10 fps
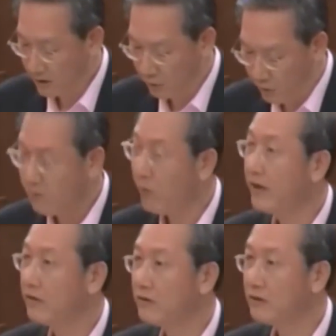We
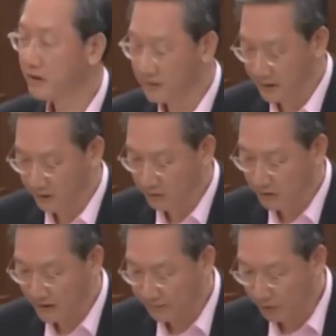will continue to
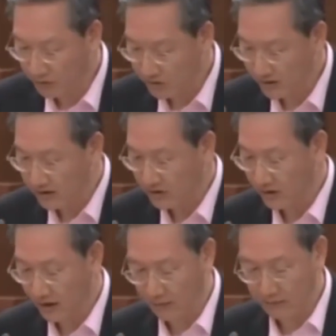support
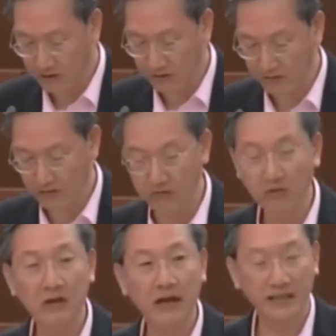traditional arts groups to
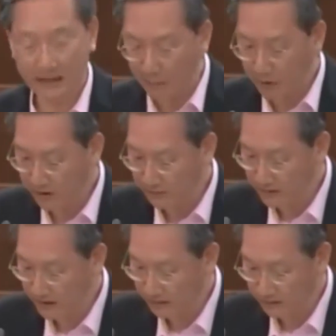establish
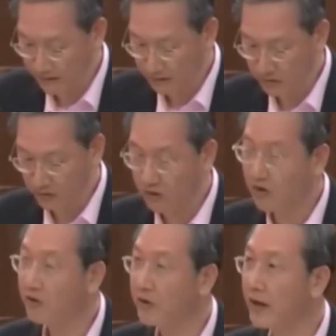themselves and also to
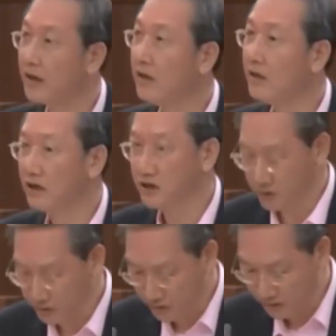create a
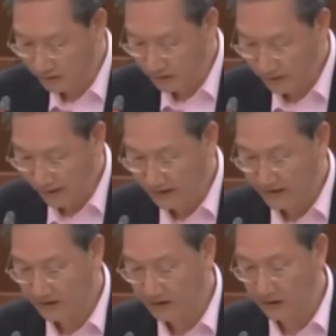strong and
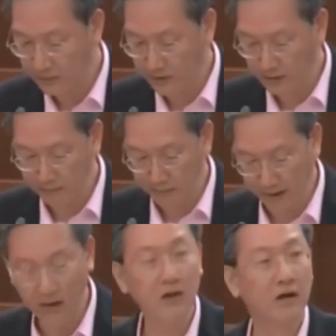sustainable impact